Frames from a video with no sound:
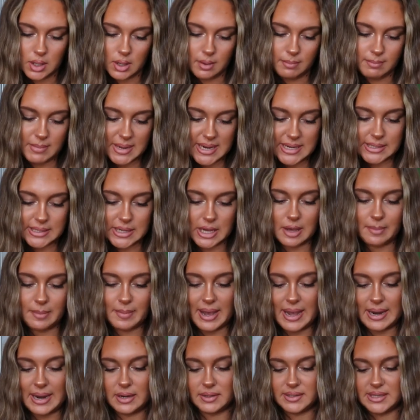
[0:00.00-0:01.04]
medium
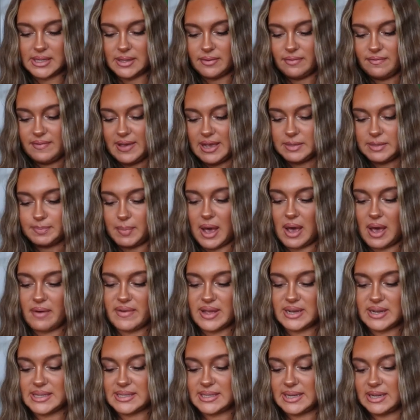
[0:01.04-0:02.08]
and I say the fit is
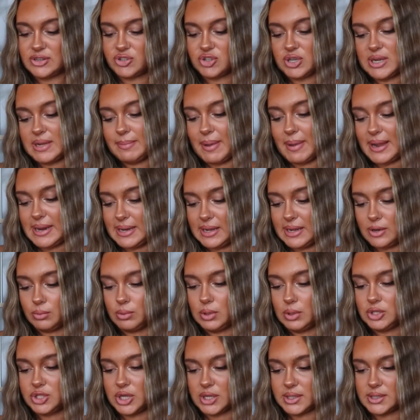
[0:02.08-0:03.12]
perfect. It's literally mainly
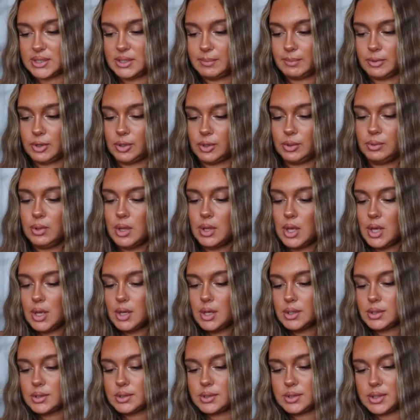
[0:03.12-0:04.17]
all adjustable,
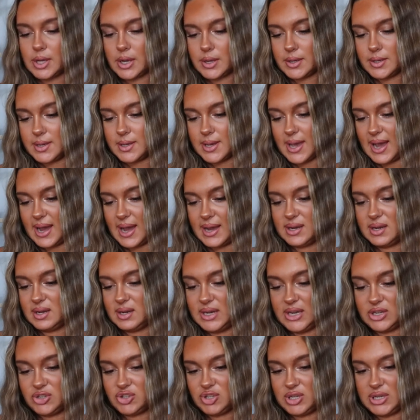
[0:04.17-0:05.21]
so you can
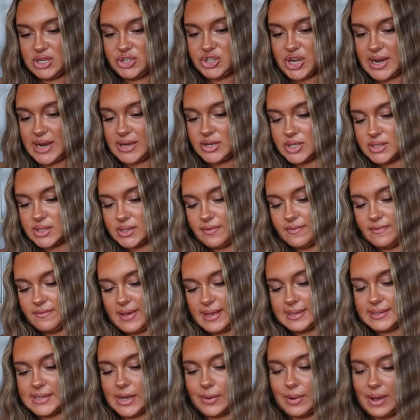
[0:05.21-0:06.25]
literally change it to
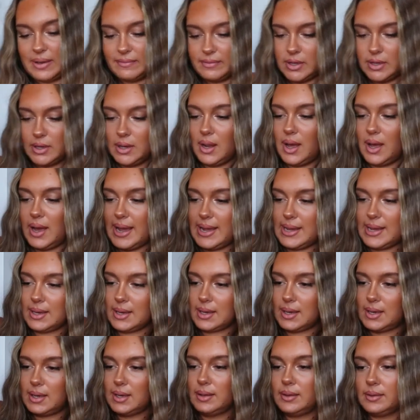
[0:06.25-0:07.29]
fit however you
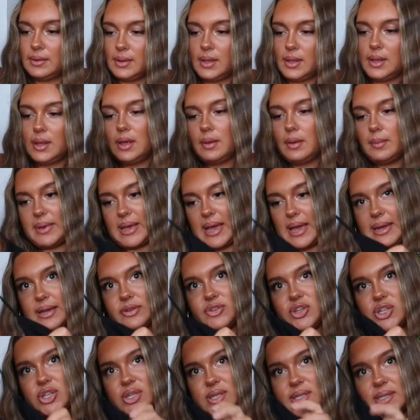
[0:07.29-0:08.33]
like. But yeah, it
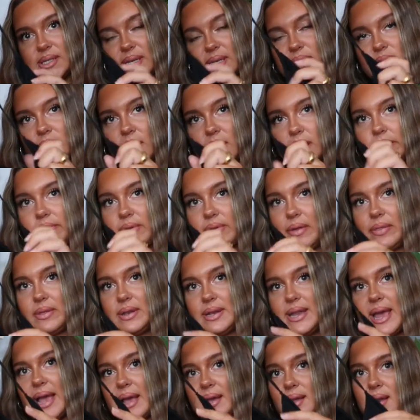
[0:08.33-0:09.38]
literally just sits kind of around the
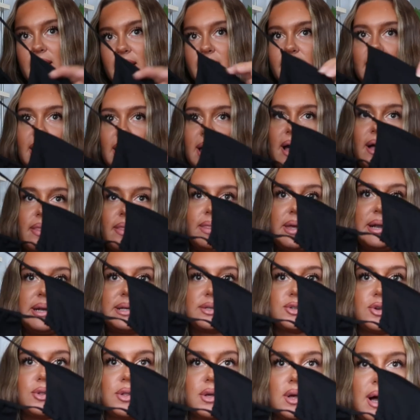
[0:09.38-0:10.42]
neck like that, and then
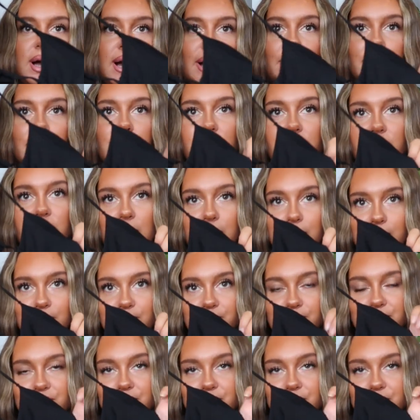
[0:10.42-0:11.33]
it's got the cut out at the front.